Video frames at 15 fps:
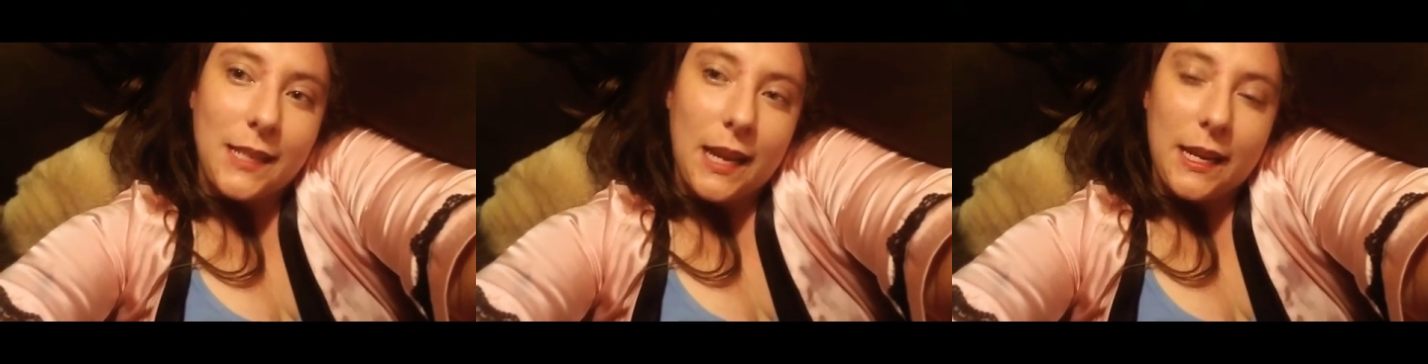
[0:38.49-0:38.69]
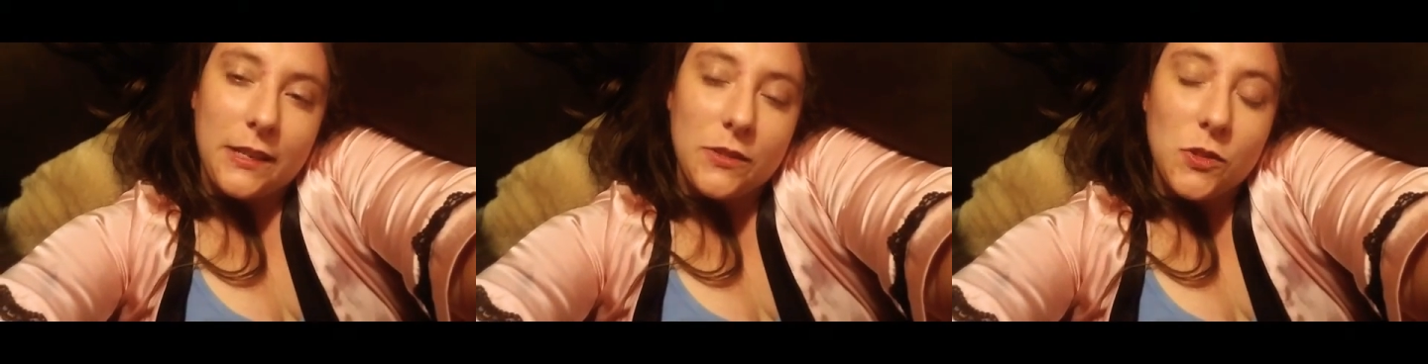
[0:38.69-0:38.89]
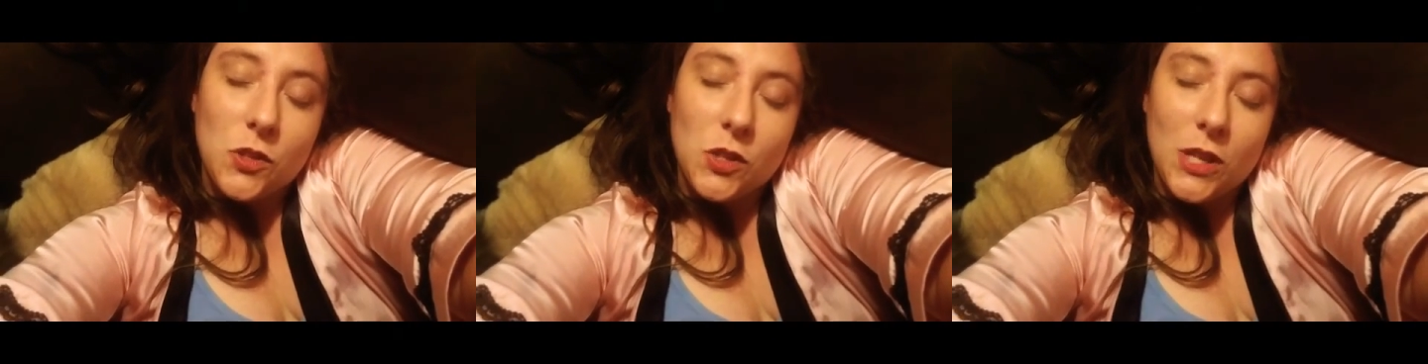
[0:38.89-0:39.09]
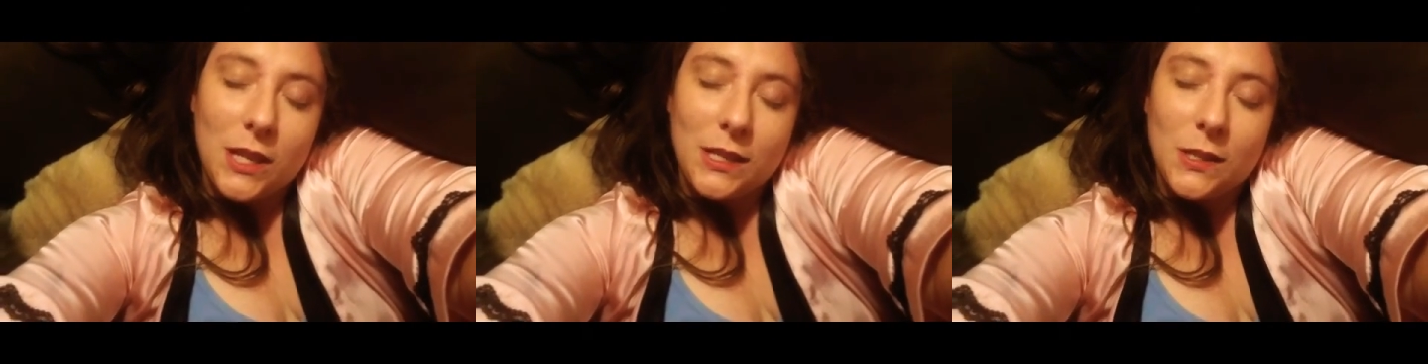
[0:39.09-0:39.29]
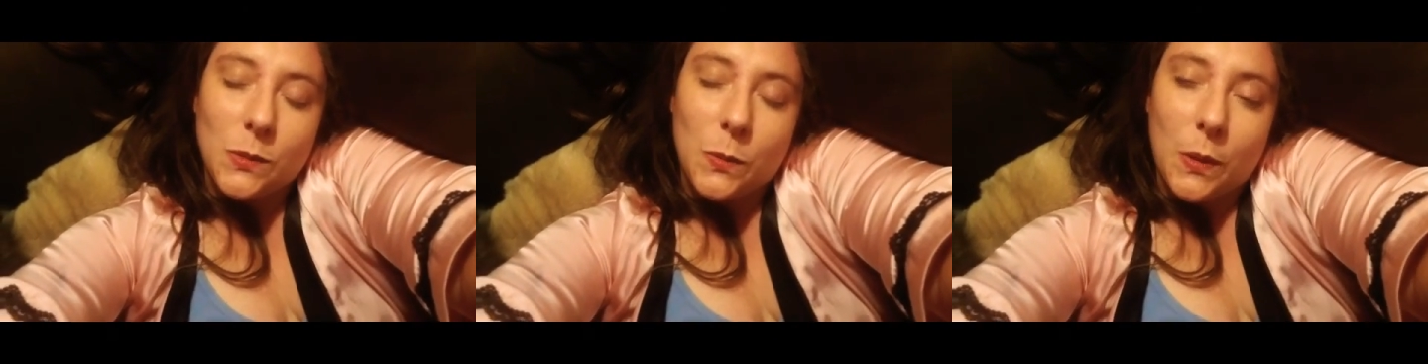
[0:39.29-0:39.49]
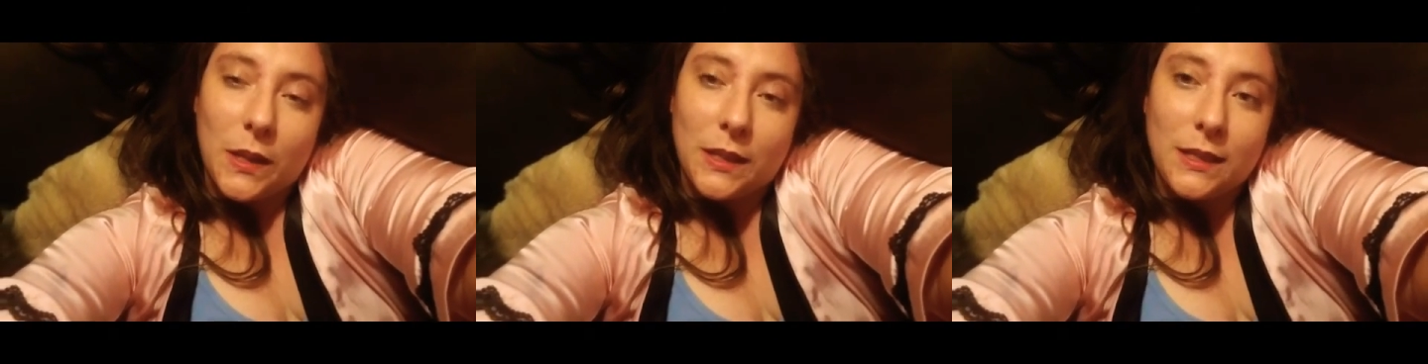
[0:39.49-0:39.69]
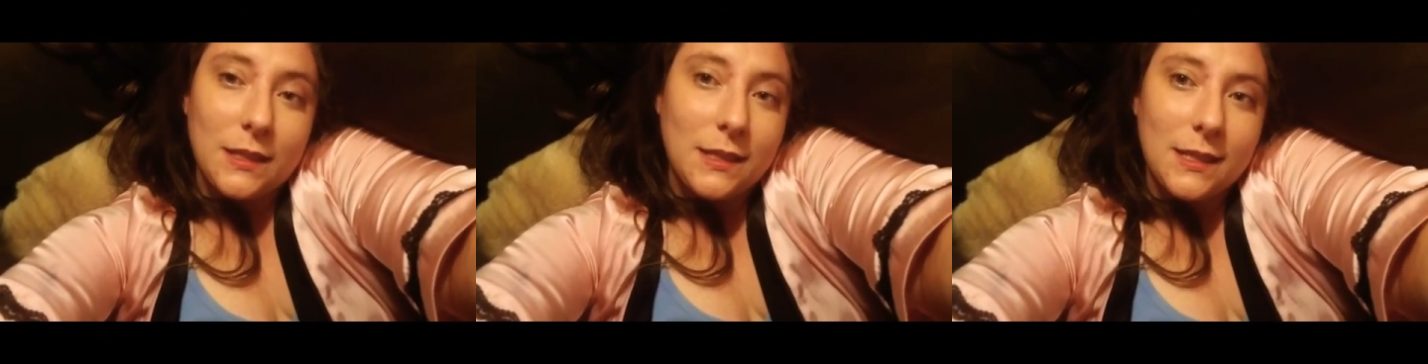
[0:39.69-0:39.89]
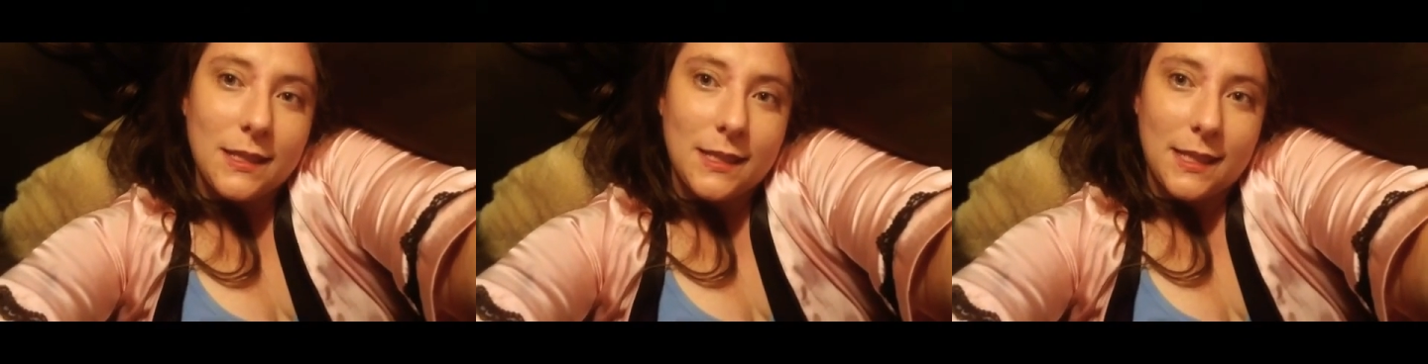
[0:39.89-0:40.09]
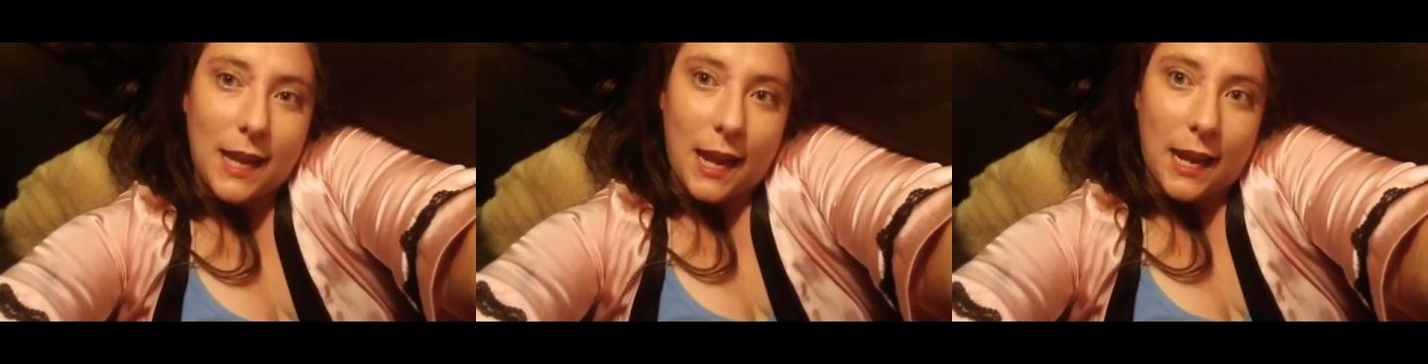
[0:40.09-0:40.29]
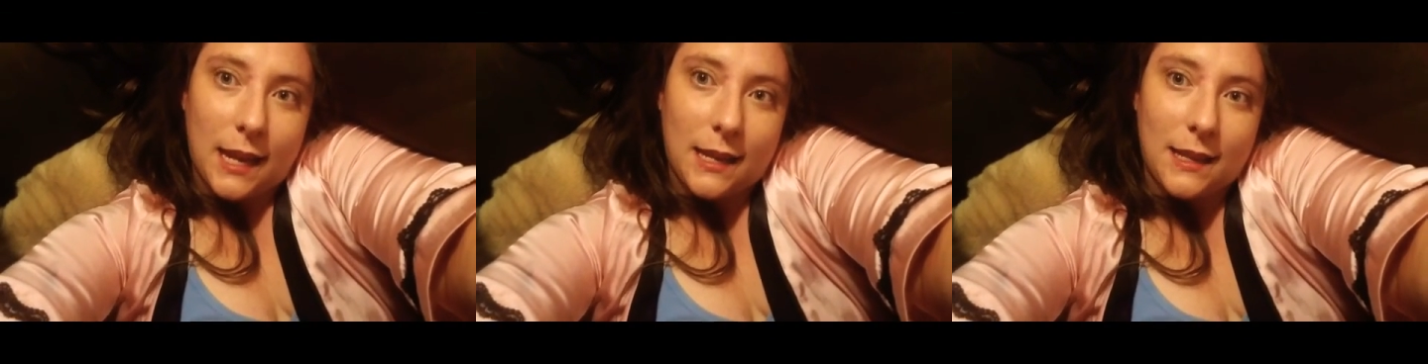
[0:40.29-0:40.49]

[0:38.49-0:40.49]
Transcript: I just wanted to say